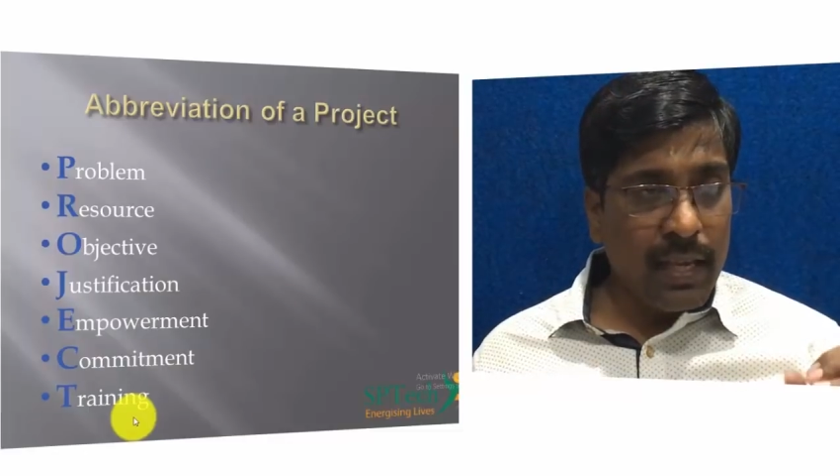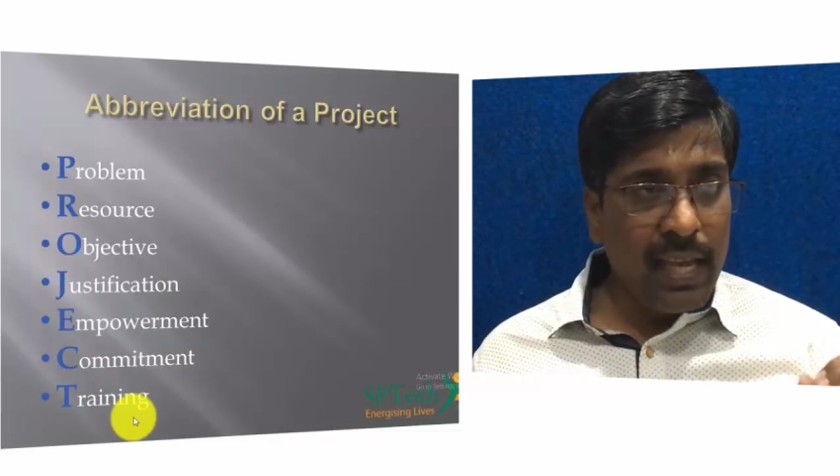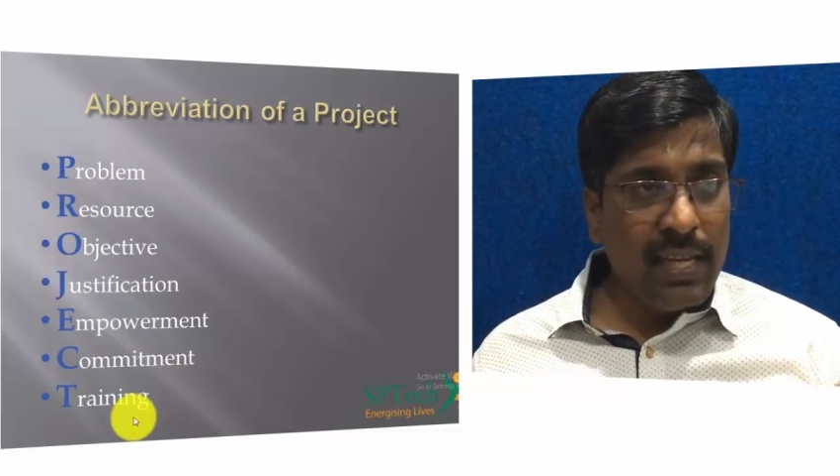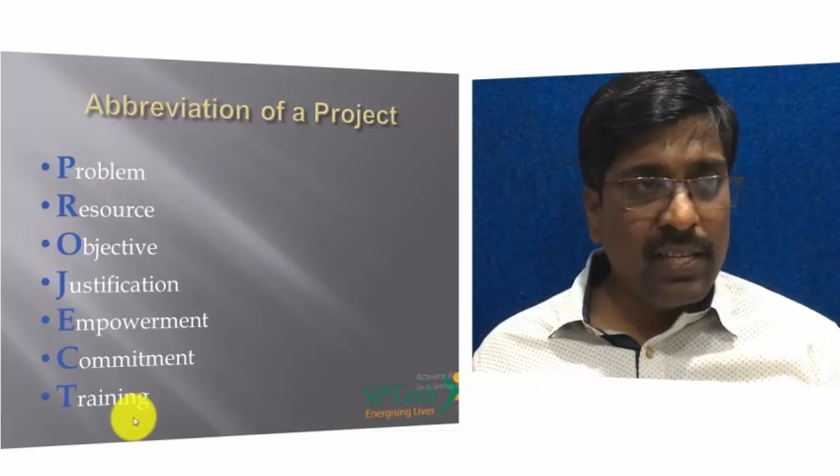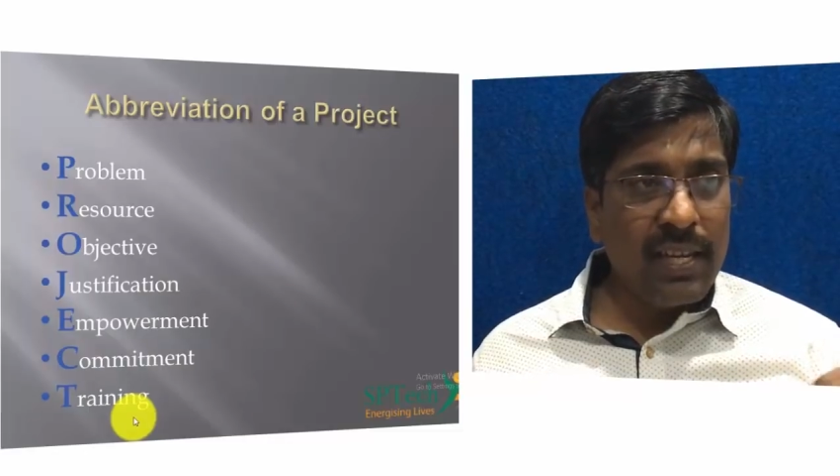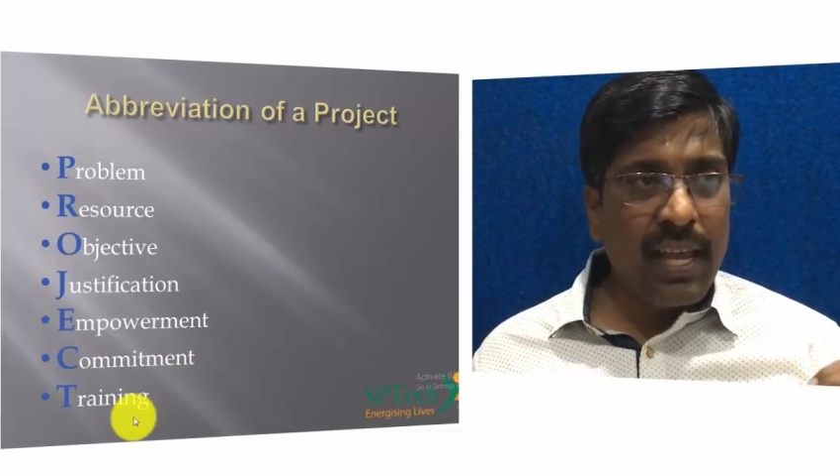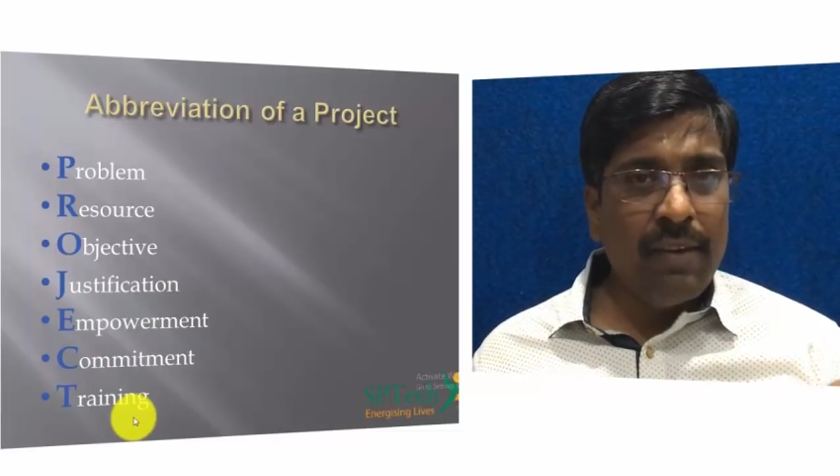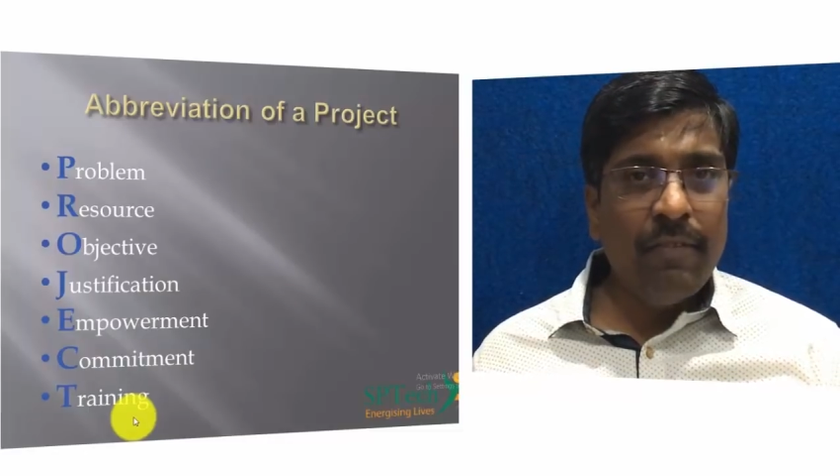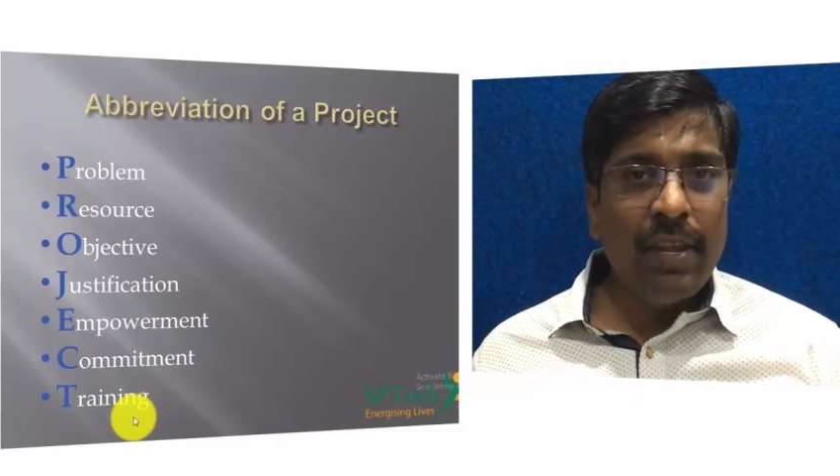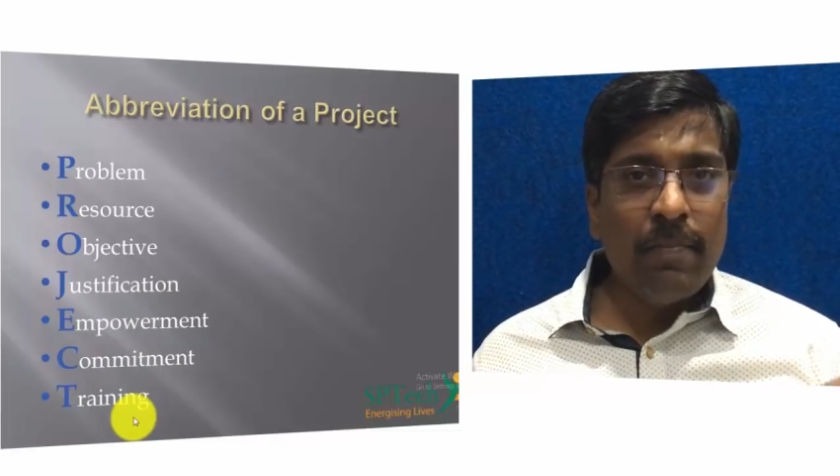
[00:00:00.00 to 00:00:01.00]
each and
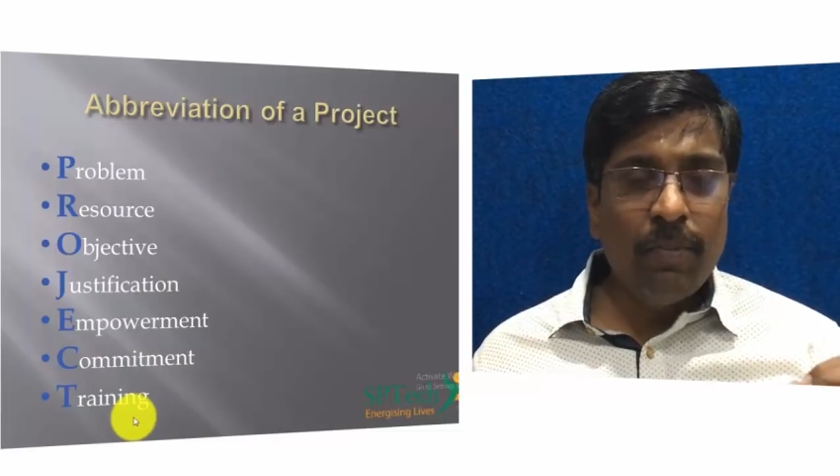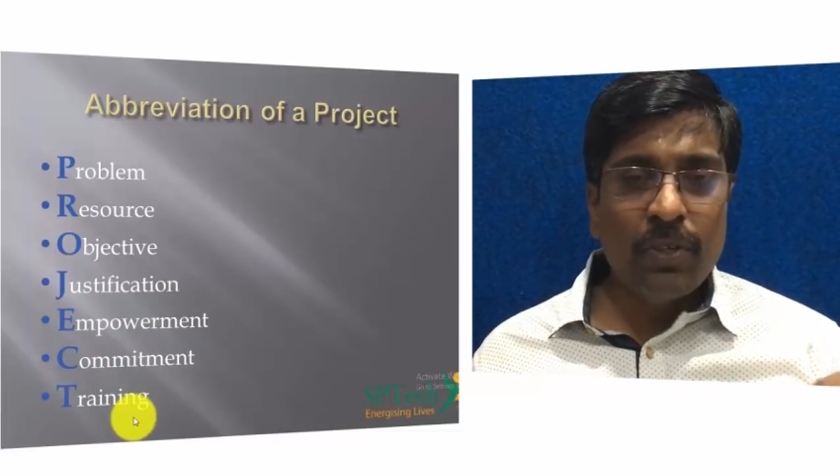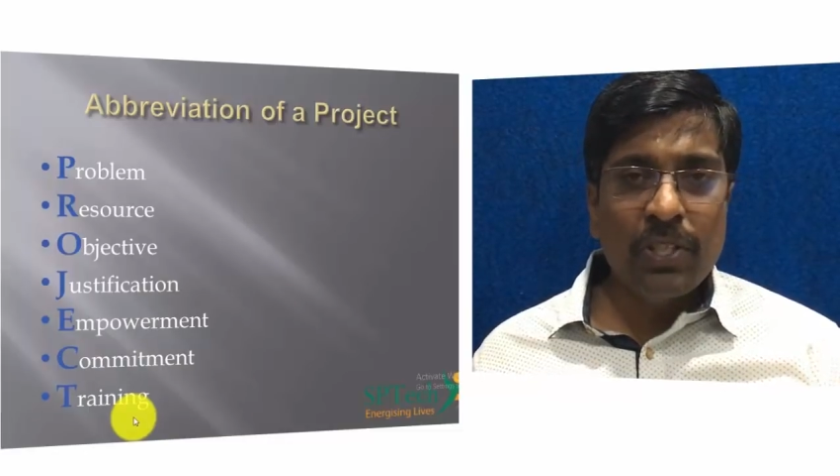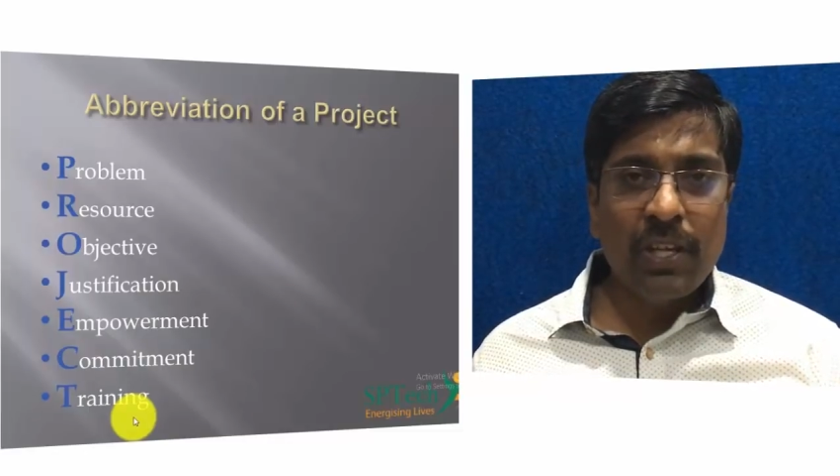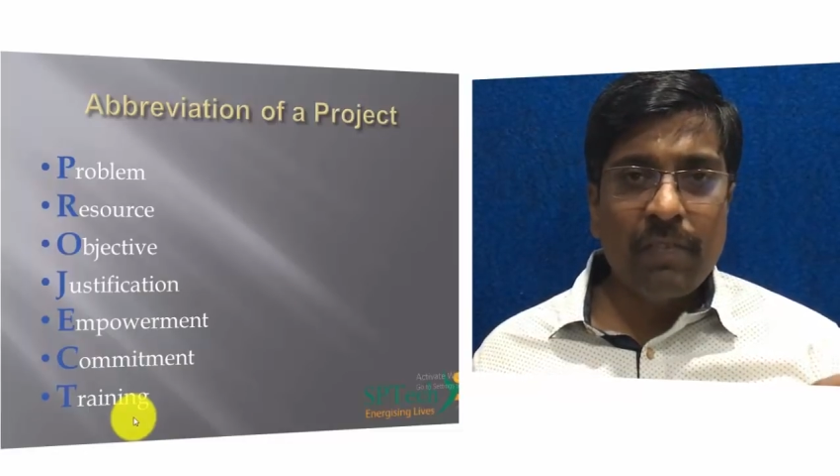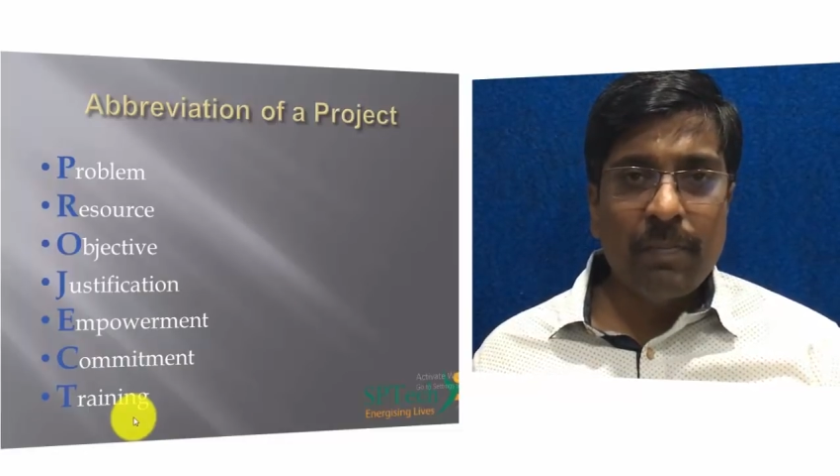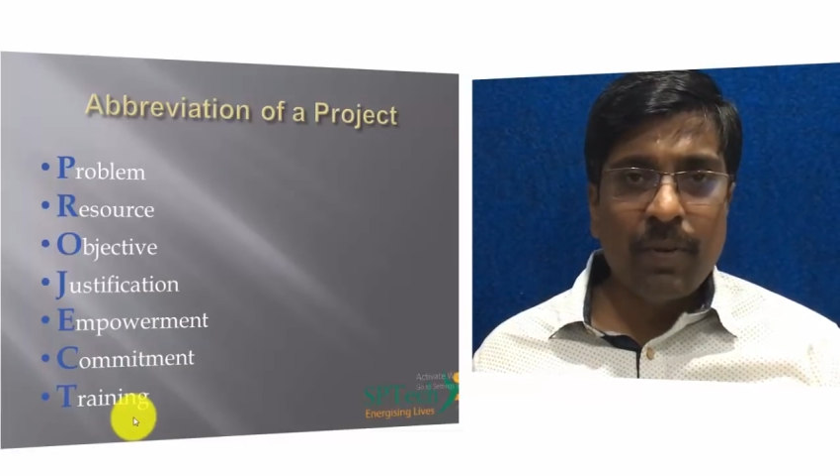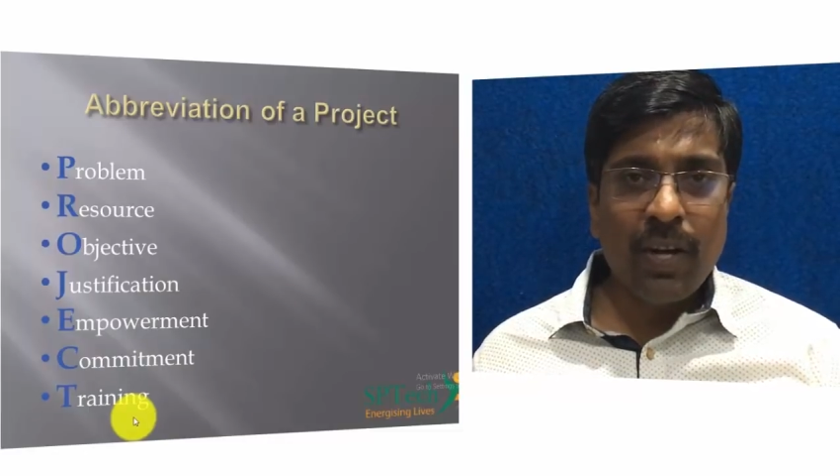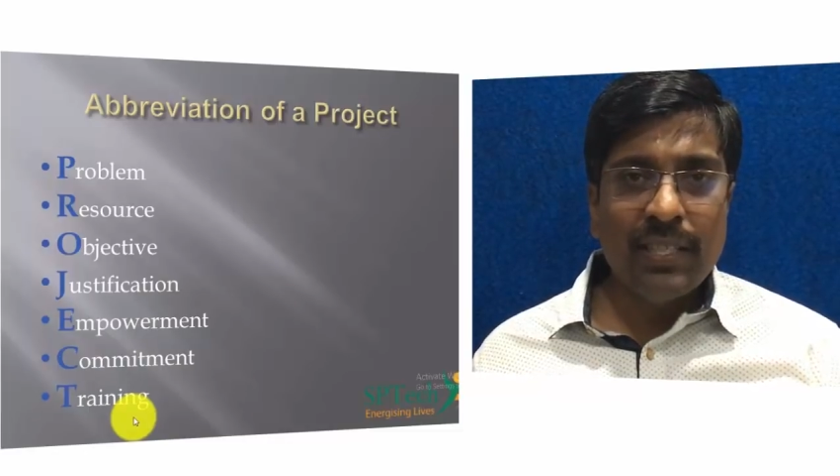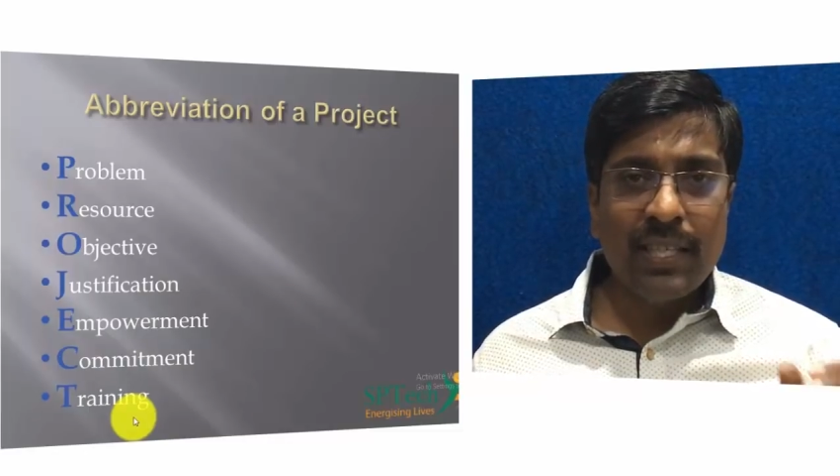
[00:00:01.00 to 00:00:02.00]
every portion of a
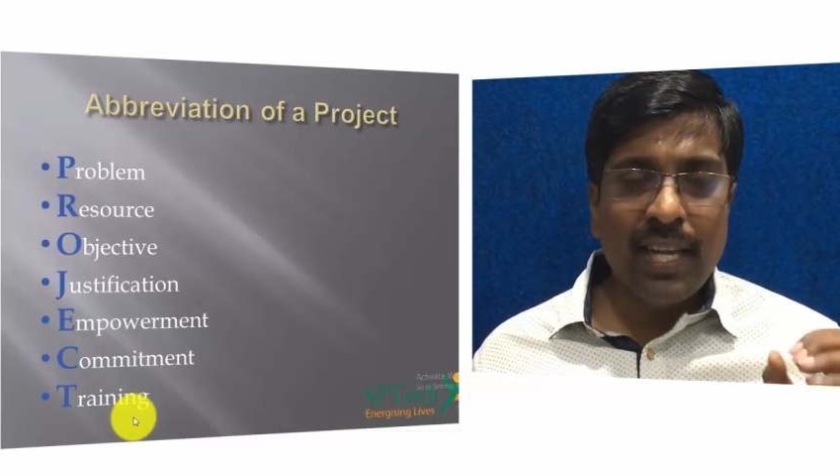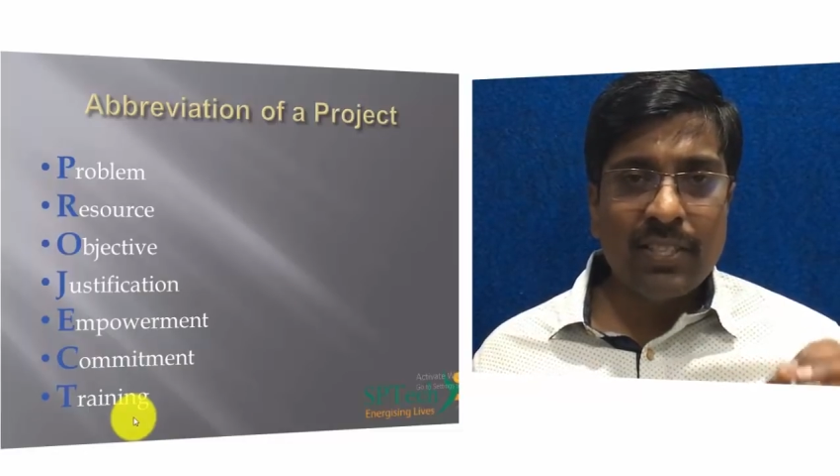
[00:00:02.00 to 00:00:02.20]
project